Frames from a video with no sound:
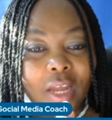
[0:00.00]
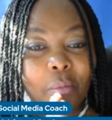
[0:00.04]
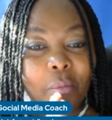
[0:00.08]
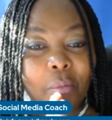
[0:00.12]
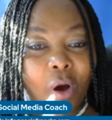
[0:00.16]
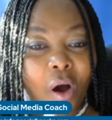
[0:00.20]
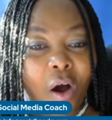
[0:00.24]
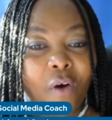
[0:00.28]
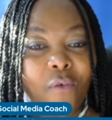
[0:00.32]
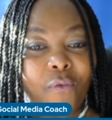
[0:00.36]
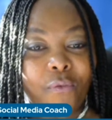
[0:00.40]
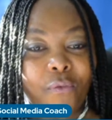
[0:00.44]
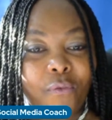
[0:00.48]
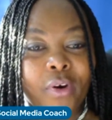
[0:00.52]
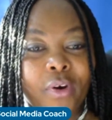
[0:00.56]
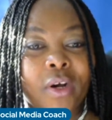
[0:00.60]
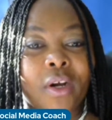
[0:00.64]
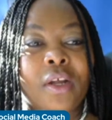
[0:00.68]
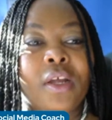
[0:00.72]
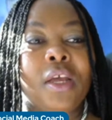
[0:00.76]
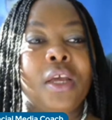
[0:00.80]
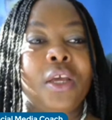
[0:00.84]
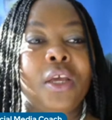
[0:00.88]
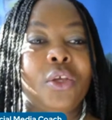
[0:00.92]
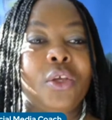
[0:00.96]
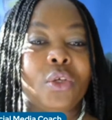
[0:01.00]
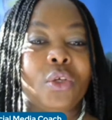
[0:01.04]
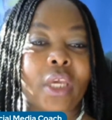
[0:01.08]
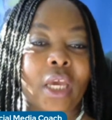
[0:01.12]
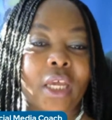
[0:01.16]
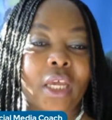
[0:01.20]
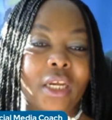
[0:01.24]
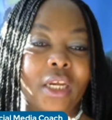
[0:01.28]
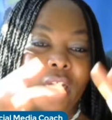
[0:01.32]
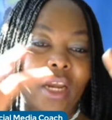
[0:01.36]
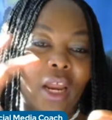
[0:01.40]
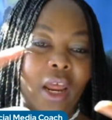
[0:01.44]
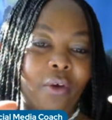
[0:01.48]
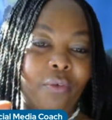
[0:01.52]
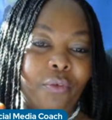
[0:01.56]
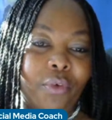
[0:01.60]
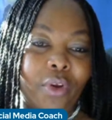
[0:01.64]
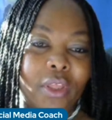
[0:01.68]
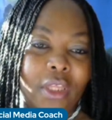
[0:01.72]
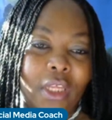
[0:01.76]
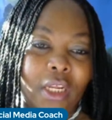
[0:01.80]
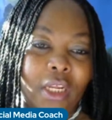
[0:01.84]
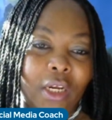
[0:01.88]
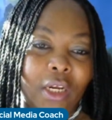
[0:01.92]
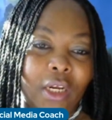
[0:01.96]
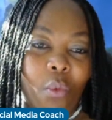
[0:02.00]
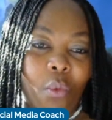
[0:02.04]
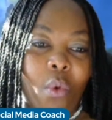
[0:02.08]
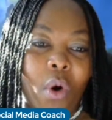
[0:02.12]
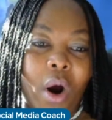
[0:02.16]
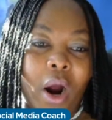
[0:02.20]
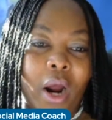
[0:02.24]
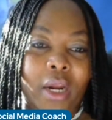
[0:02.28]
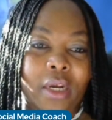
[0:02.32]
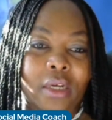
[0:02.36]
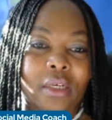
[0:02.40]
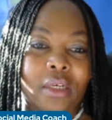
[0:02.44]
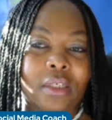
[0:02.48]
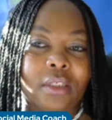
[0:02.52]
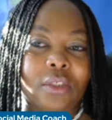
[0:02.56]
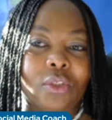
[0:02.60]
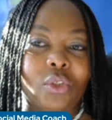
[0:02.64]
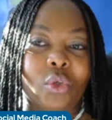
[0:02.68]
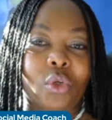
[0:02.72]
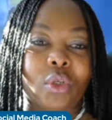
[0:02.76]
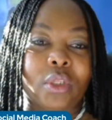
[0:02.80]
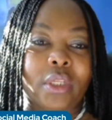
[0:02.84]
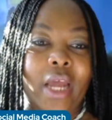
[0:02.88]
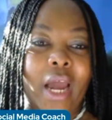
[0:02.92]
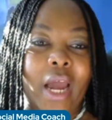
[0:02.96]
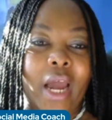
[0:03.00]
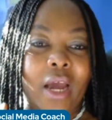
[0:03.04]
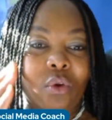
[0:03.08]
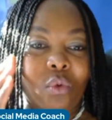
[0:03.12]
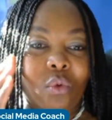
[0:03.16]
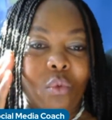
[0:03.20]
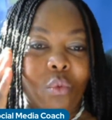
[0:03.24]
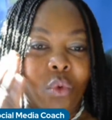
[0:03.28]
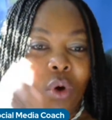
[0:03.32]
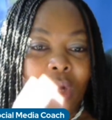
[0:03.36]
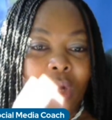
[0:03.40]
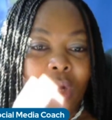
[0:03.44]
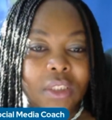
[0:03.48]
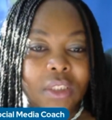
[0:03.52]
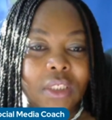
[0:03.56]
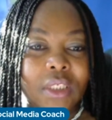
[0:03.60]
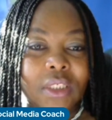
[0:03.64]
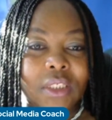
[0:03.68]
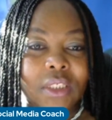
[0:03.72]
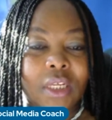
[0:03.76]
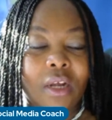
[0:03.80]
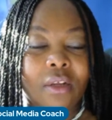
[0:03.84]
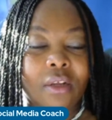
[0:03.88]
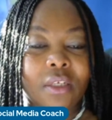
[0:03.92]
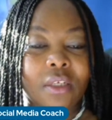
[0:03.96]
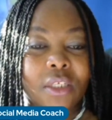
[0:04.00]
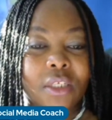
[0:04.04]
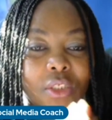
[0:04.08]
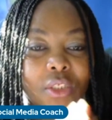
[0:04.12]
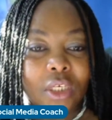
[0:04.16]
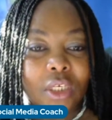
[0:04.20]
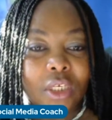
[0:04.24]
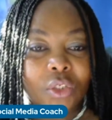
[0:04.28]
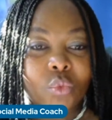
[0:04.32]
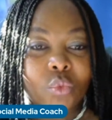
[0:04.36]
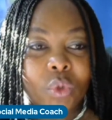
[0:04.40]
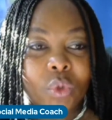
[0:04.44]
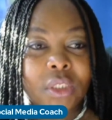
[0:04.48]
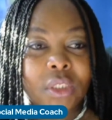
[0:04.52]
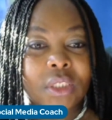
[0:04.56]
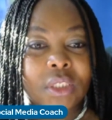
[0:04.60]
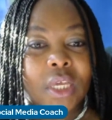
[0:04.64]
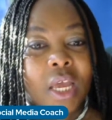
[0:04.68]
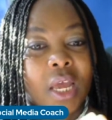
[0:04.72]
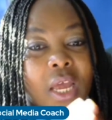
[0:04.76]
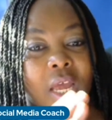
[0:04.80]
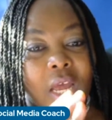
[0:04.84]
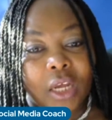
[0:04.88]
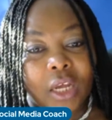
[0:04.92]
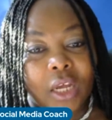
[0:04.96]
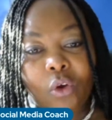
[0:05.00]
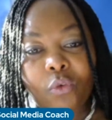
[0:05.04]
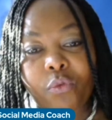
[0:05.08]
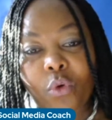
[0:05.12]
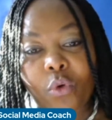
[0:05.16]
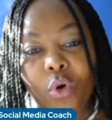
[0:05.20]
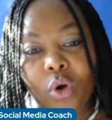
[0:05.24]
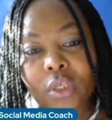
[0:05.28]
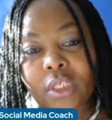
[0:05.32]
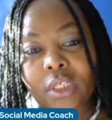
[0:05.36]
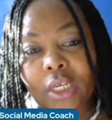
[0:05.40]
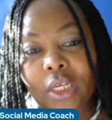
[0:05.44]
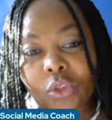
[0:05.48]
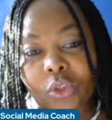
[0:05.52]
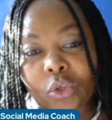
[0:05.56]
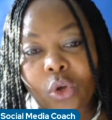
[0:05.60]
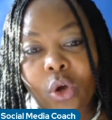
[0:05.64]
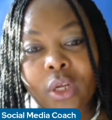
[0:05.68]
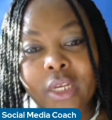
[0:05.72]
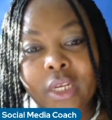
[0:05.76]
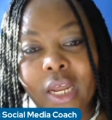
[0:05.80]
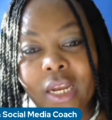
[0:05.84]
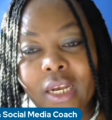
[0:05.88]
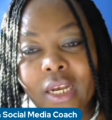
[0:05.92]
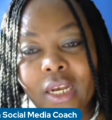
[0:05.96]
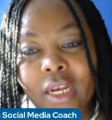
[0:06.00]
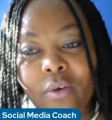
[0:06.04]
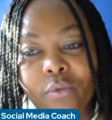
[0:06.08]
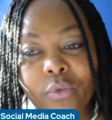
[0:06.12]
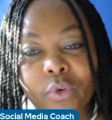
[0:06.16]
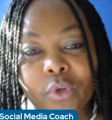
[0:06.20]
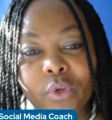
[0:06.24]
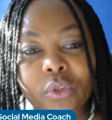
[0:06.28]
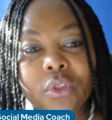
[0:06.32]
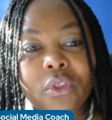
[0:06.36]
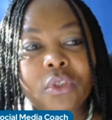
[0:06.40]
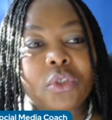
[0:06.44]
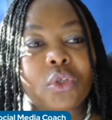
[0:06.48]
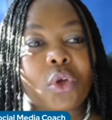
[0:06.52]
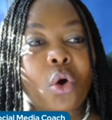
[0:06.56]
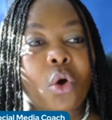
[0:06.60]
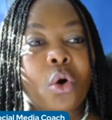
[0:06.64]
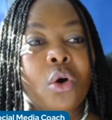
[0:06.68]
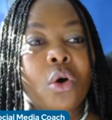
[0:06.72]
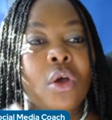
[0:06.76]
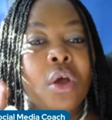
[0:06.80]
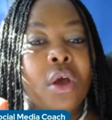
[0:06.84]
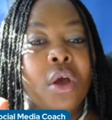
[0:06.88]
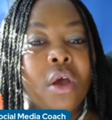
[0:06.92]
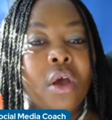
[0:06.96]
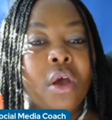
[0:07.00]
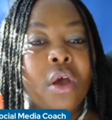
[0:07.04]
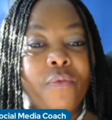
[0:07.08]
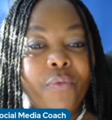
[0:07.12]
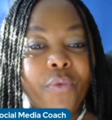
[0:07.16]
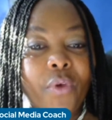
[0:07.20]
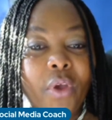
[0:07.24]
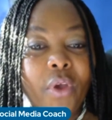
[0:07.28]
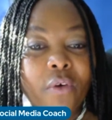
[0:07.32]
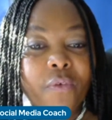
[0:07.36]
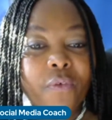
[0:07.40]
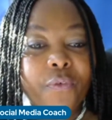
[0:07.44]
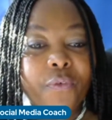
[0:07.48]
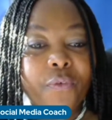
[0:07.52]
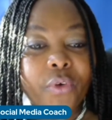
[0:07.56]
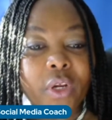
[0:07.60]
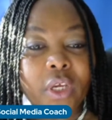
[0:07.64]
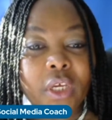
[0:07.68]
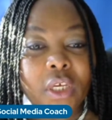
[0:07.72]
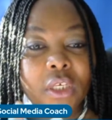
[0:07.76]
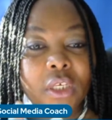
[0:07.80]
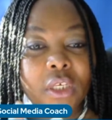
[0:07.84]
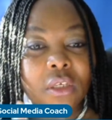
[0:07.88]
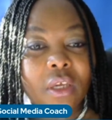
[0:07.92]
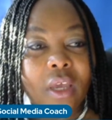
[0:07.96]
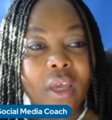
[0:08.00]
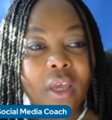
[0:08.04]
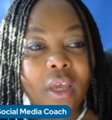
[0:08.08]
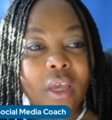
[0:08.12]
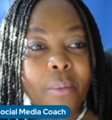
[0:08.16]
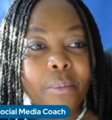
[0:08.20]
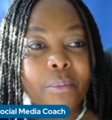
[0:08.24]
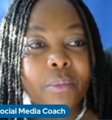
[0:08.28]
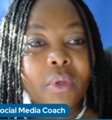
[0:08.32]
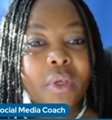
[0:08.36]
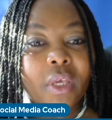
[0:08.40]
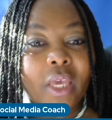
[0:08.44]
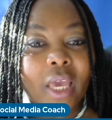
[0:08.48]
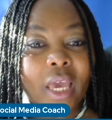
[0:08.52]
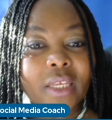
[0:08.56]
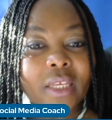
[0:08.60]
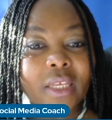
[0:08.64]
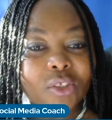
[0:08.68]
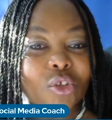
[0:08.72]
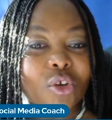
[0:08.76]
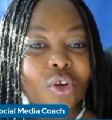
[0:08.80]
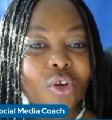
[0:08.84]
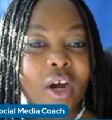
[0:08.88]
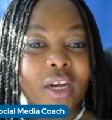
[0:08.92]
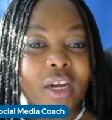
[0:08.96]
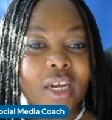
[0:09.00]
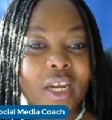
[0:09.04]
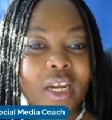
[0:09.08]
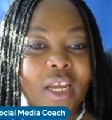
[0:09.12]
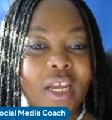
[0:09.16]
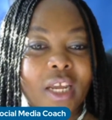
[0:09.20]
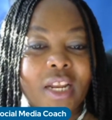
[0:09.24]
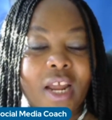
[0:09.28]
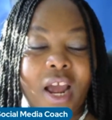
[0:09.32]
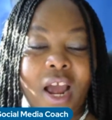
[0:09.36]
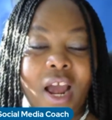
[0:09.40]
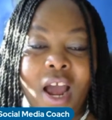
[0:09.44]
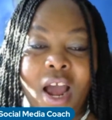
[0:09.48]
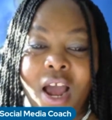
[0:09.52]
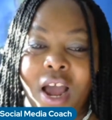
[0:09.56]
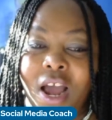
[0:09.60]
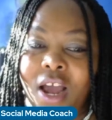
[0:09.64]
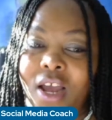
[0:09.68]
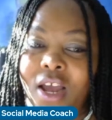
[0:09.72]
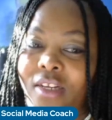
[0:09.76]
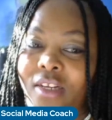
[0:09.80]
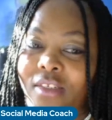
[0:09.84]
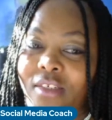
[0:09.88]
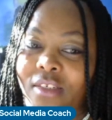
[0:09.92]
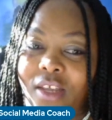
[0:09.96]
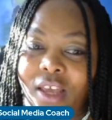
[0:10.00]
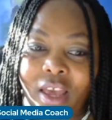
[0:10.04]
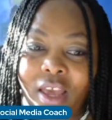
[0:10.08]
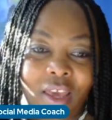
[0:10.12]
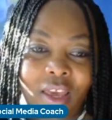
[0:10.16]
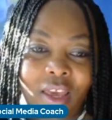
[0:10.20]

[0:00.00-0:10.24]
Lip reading: You're getting everything in one, so that once it's done the 6 weeks, and of course there's other levels. So feel free, come get started, and hey,